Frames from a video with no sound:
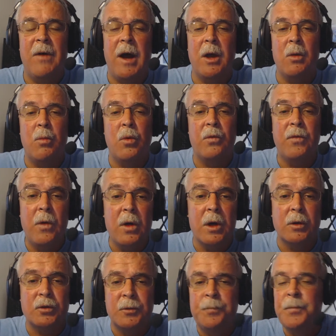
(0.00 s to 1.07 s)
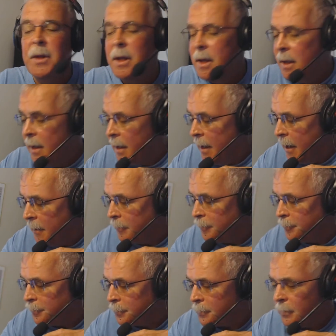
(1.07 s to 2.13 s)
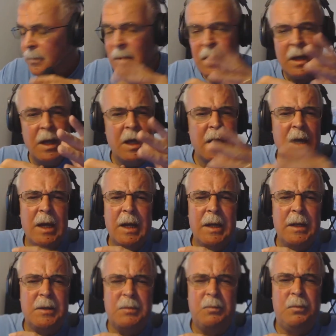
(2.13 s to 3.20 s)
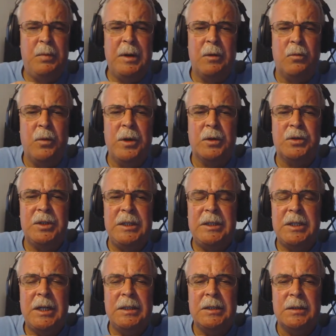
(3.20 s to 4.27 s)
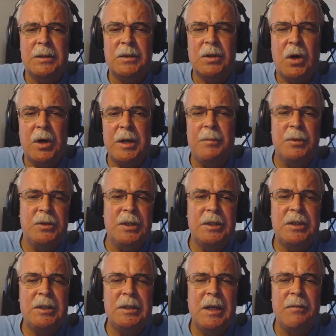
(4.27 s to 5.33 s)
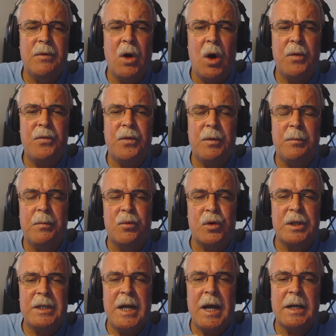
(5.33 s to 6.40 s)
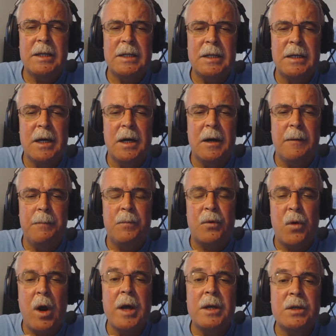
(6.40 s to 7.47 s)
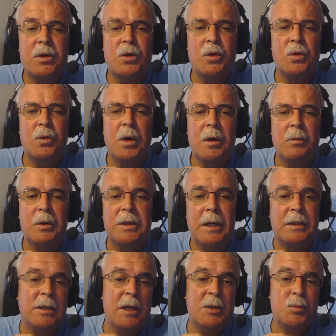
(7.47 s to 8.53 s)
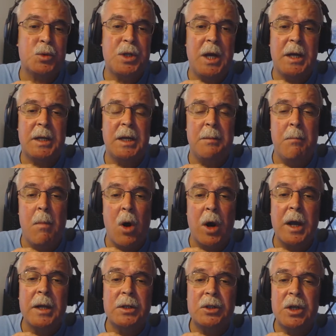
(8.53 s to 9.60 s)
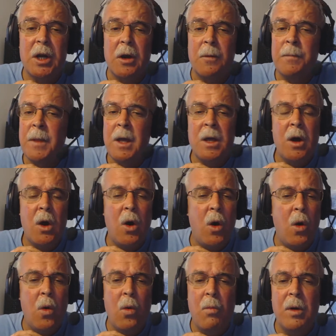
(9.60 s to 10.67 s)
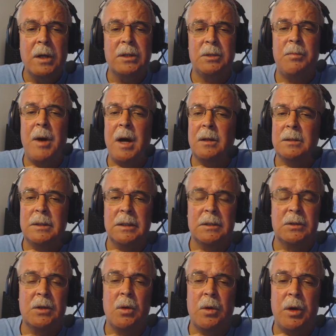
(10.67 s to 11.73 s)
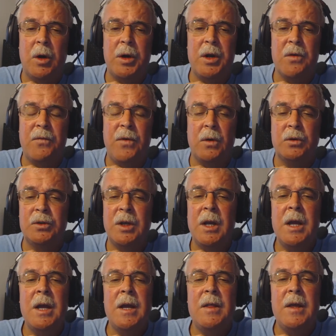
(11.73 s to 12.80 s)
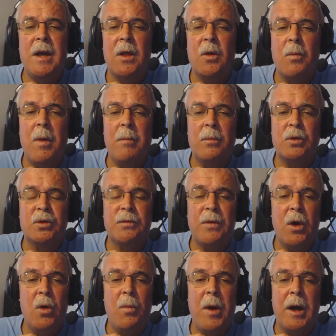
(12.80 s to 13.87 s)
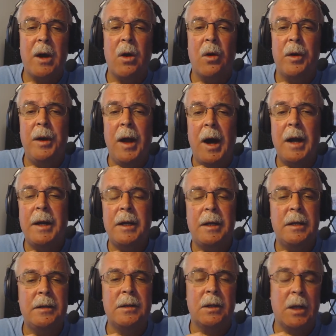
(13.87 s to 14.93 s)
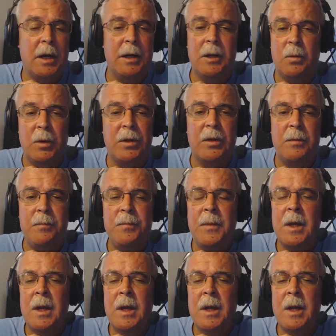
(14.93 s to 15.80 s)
value portfolios. Now, there's been a real sea change in the Saudi position. They've gone from protecting price to what they say is protecting market share. Whole bunch of politics going on here, folks. The other members of OPEC are not delighted with them.